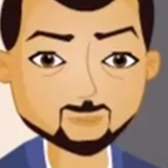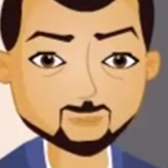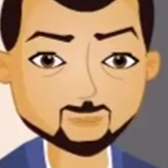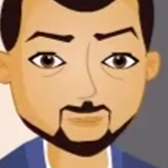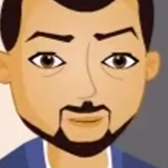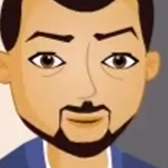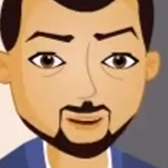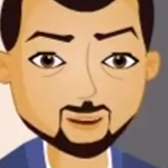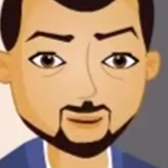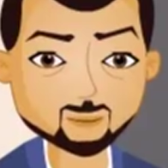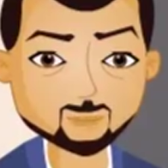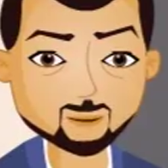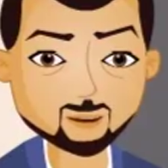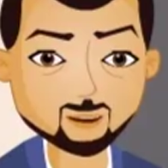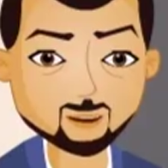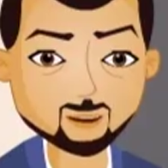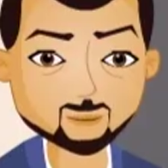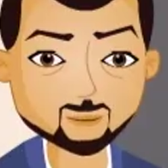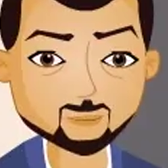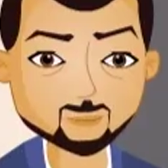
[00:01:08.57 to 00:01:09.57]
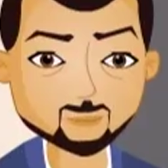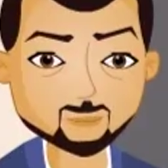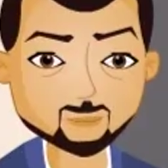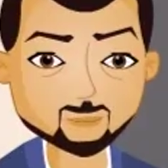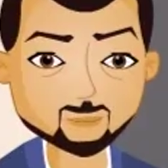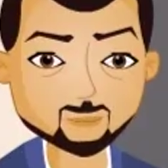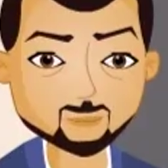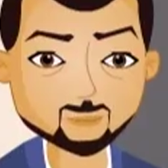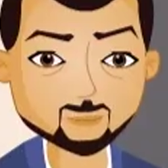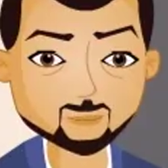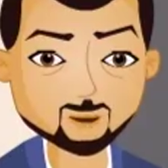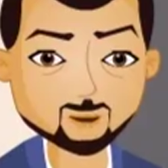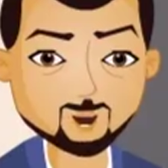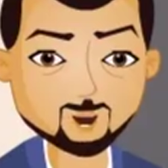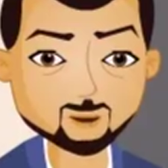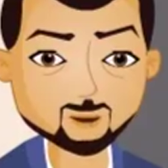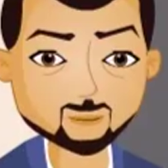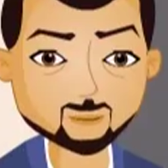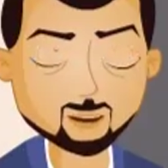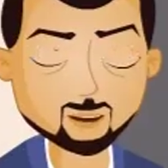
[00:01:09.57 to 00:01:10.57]
It is easy.
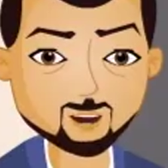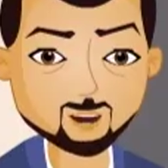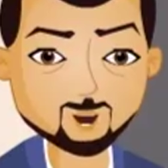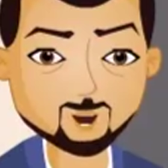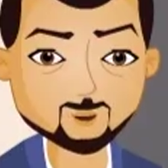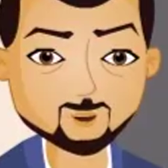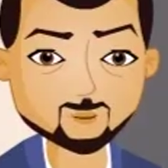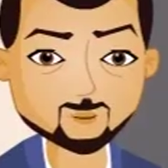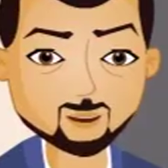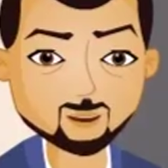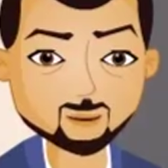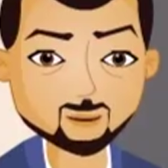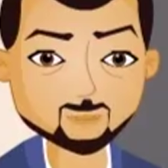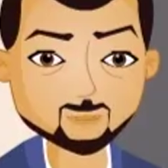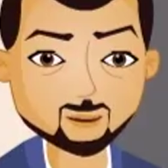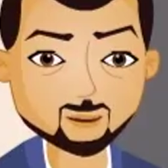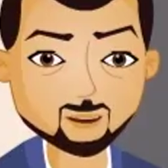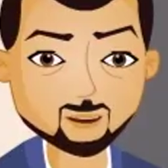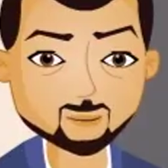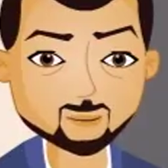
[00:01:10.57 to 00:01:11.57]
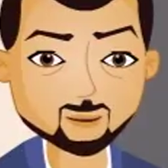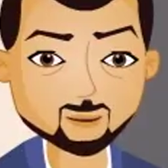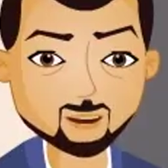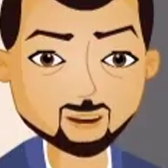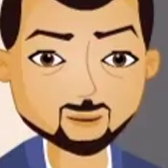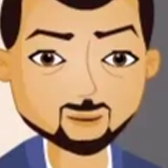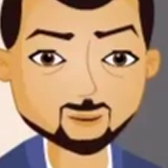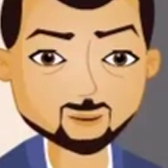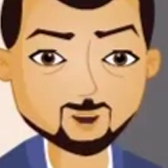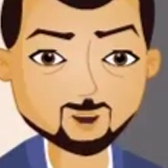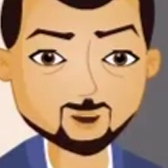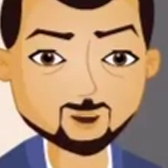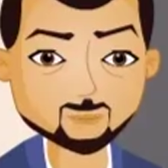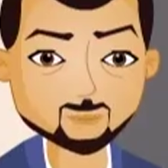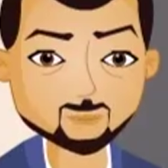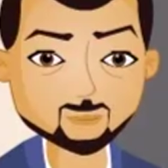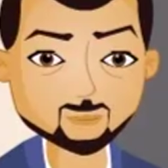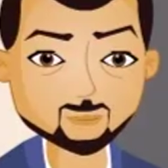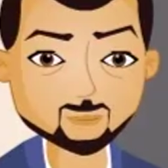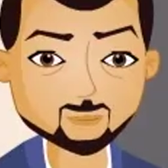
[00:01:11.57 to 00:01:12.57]
Just multiply the number with itself.
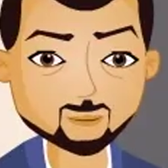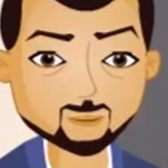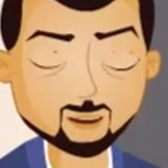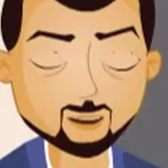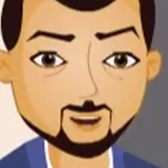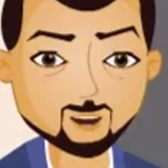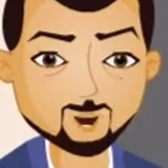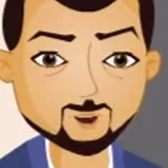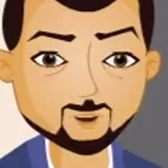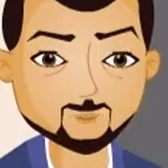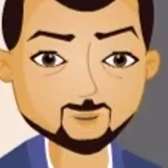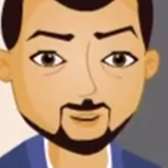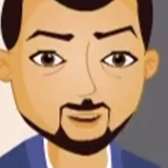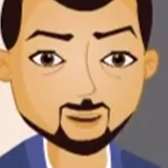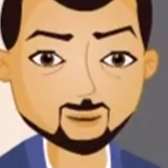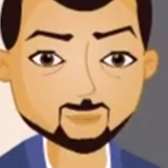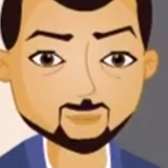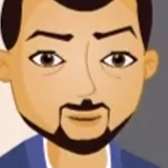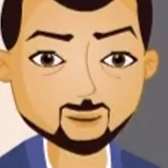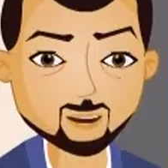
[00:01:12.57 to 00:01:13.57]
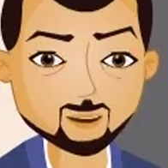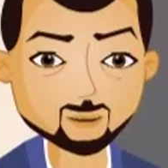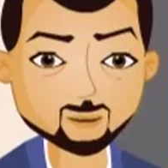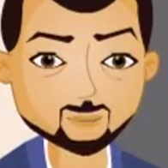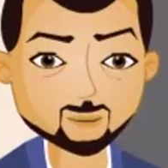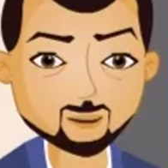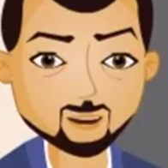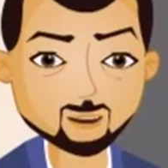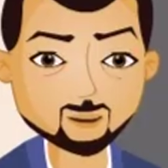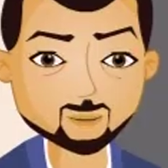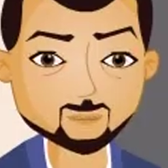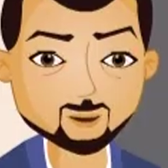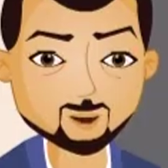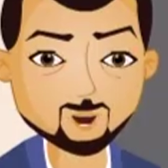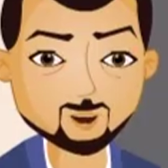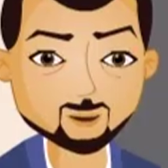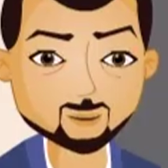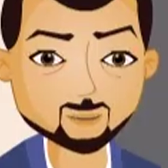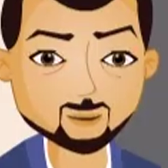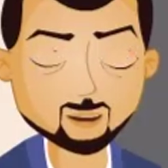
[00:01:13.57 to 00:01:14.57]
You can also write
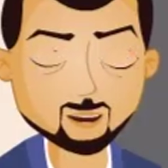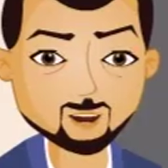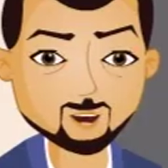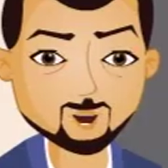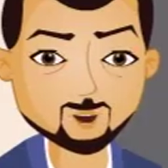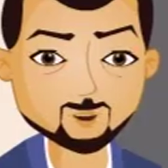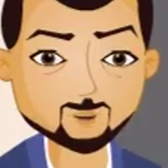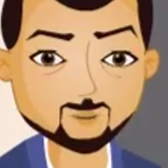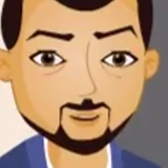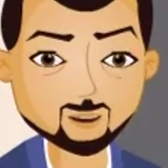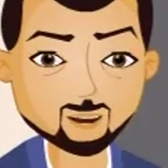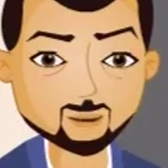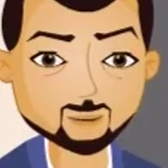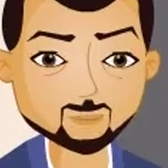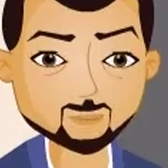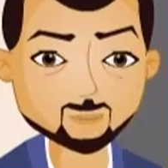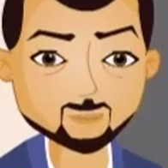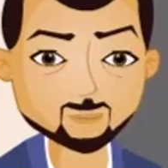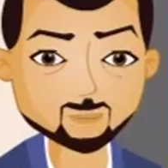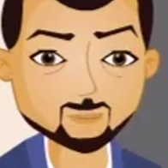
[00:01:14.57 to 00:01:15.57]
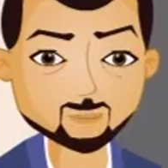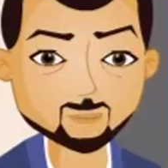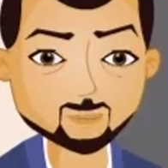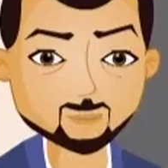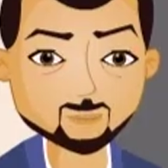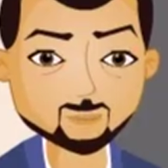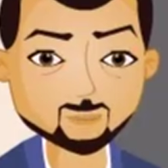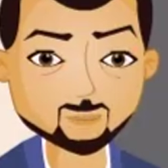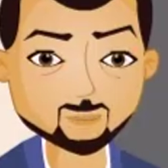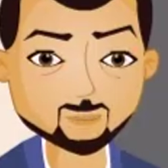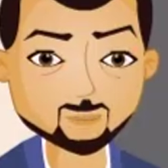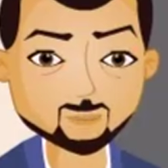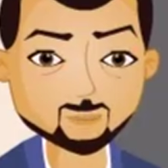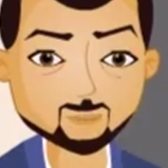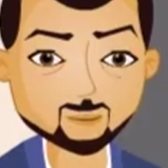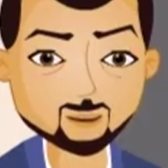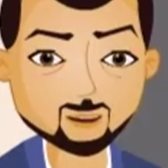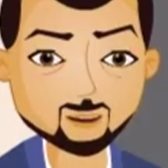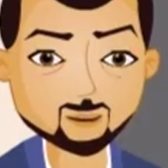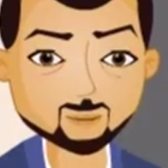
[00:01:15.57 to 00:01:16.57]
square in the superscript.
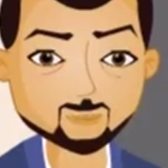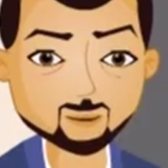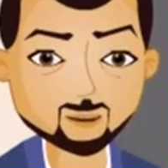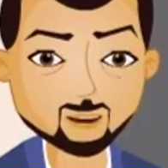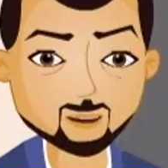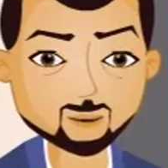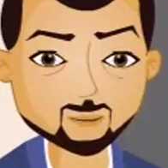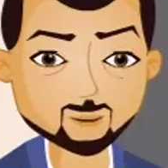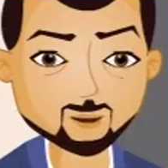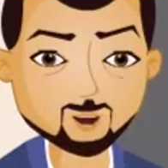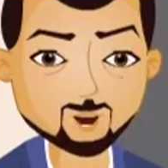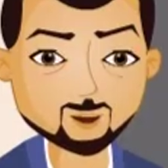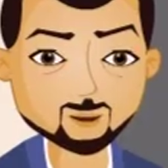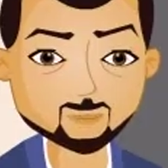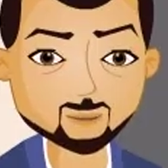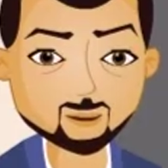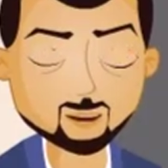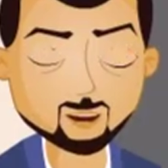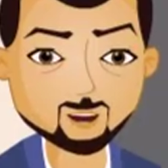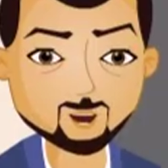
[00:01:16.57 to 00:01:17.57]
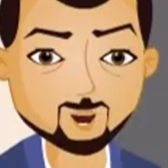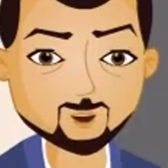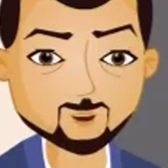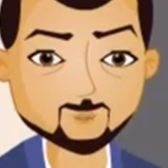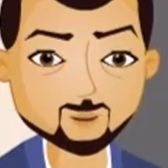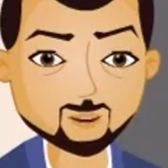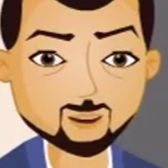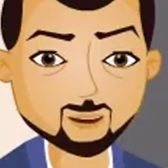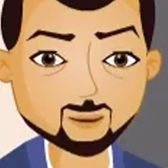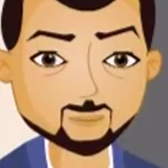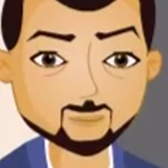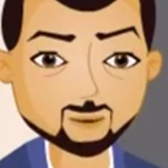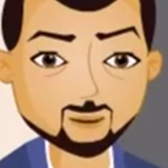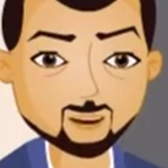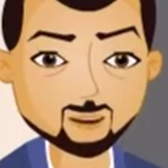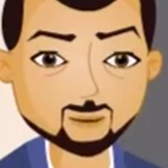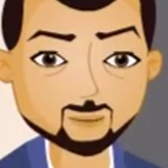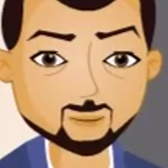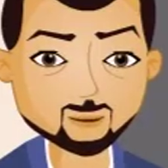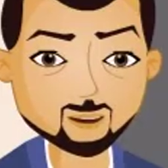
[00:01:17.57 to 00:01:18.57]
This tells 4 is
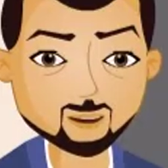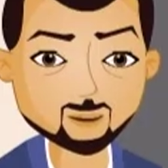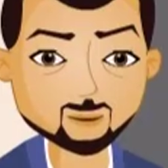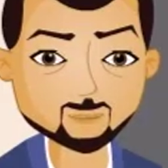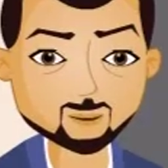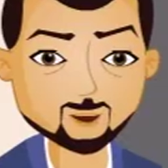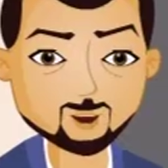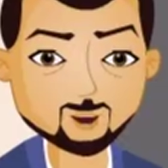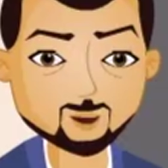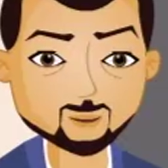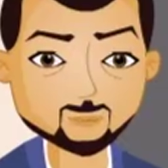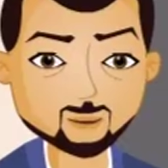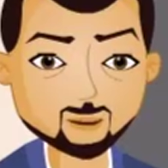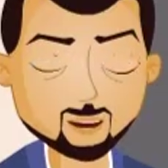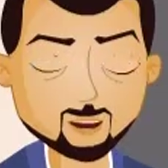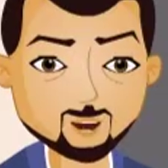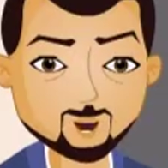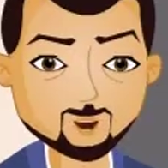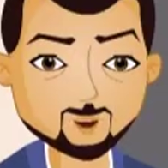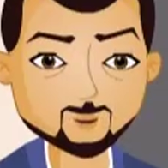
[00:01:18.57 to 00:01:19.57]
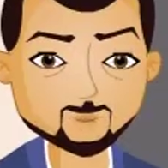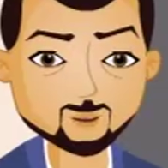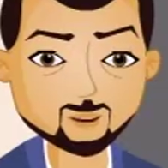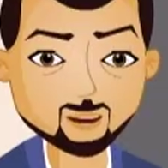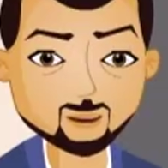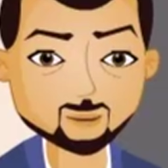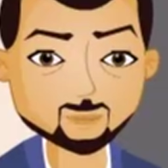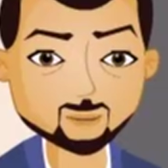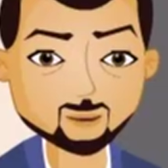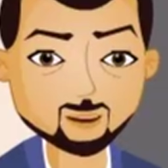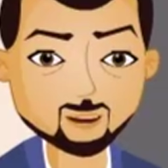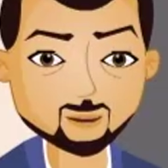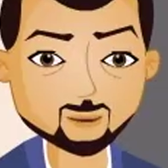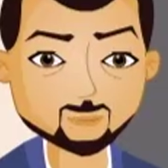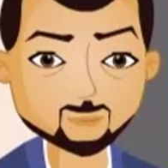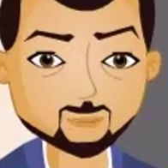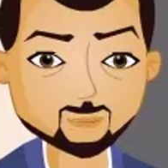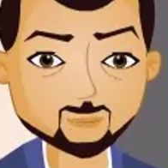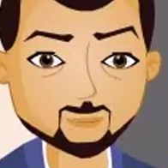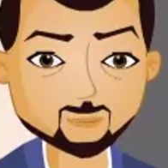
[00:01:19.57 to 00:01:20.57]
multiplied twice, which is equal to
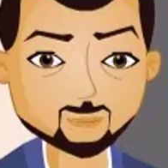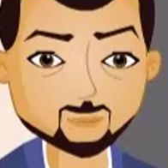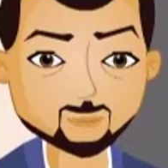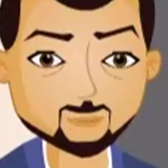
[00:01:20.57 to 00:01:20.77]
16.